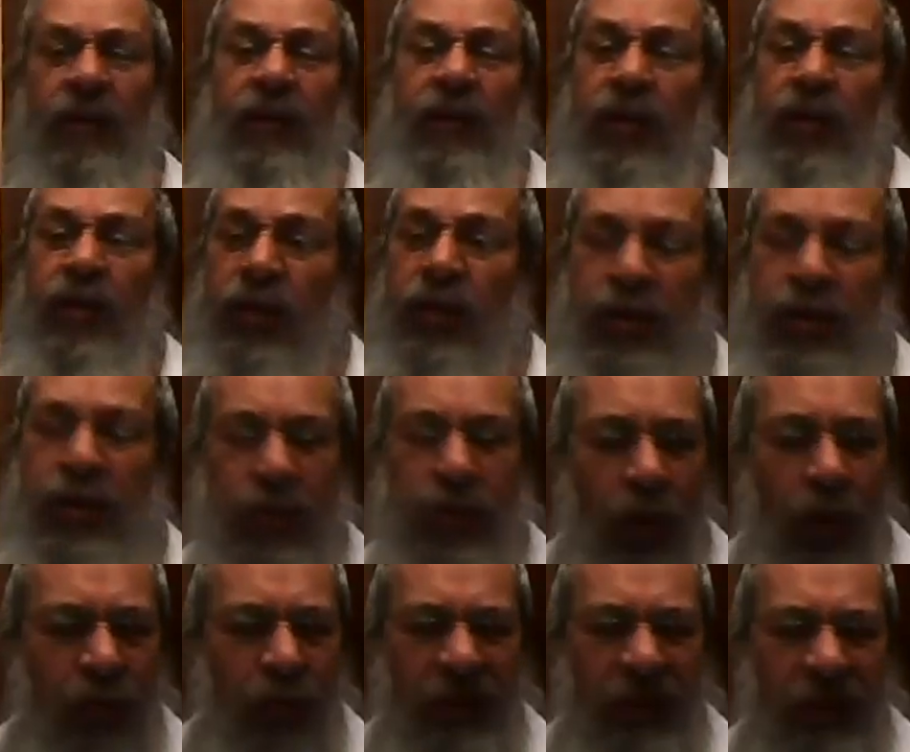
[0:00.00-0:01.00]
It is
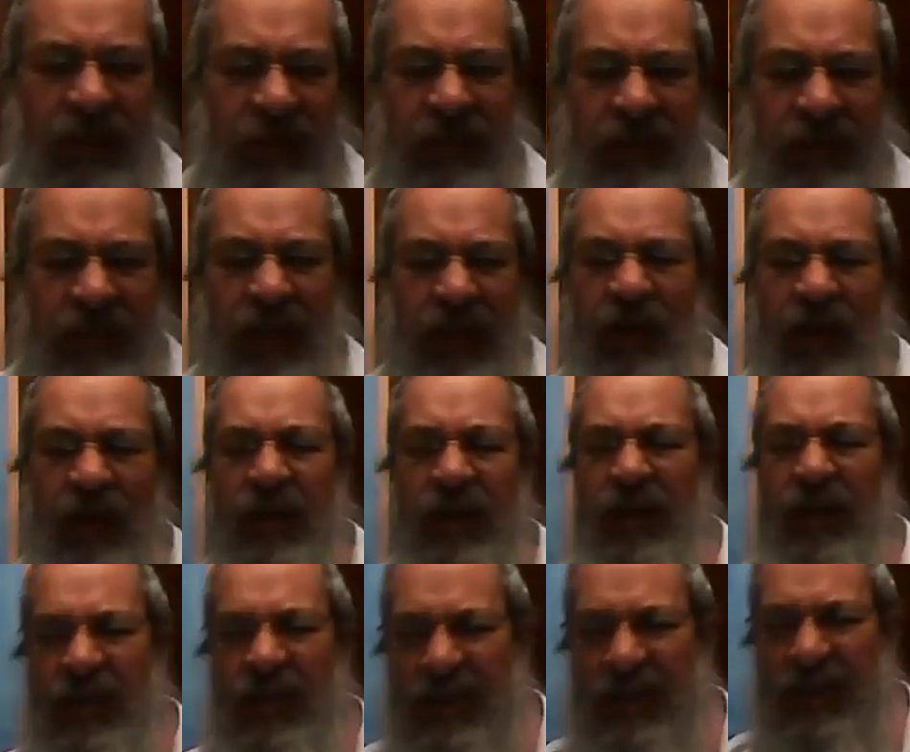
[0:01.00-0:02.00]
only sung
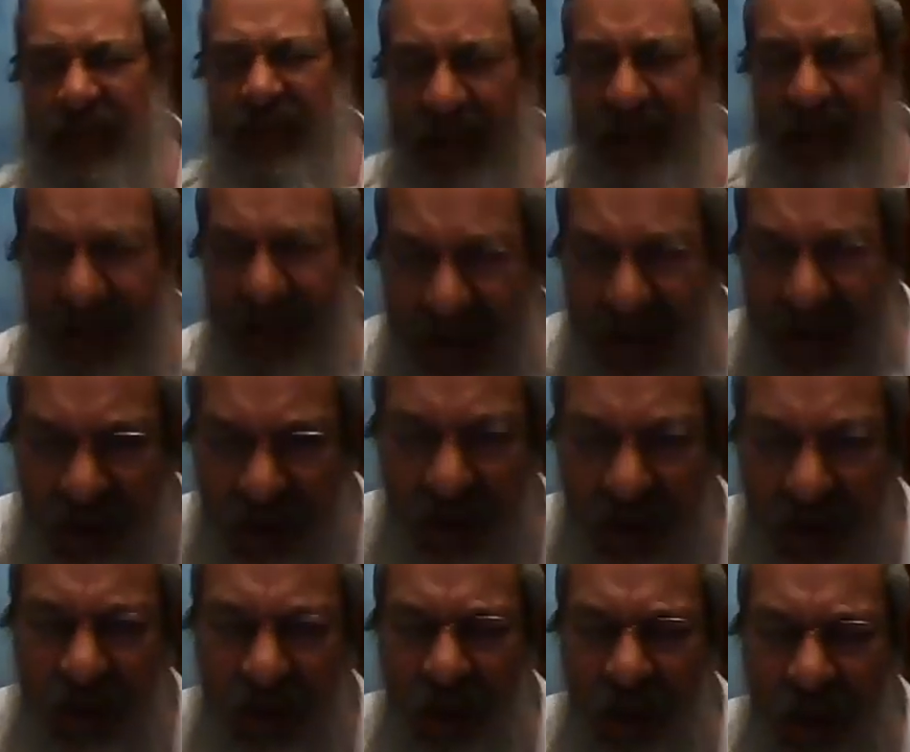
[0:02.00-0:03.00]
in select
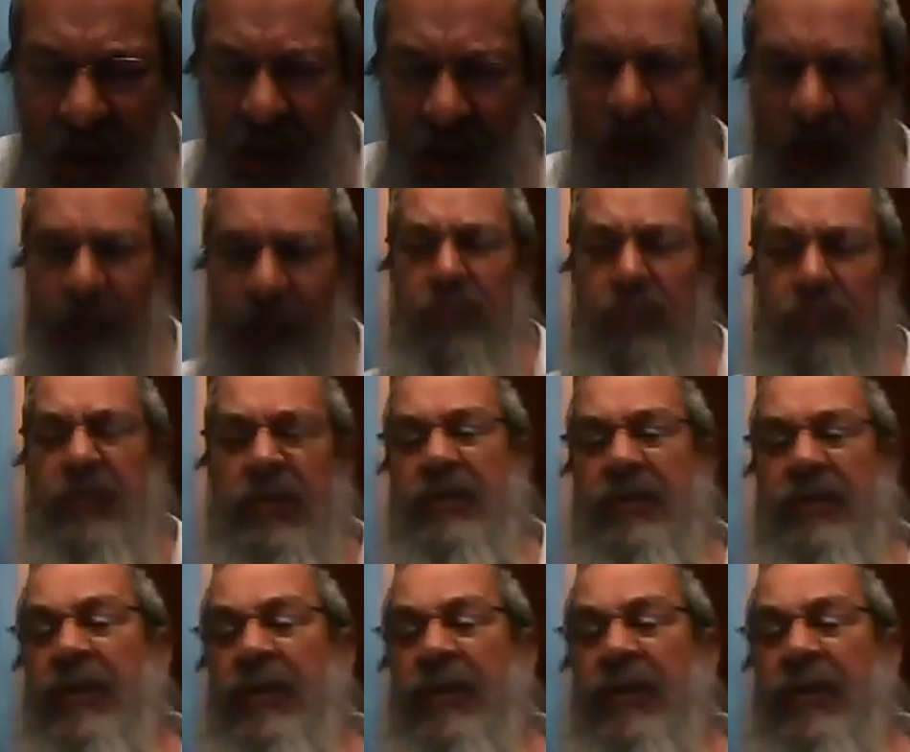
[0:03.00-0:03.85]
times,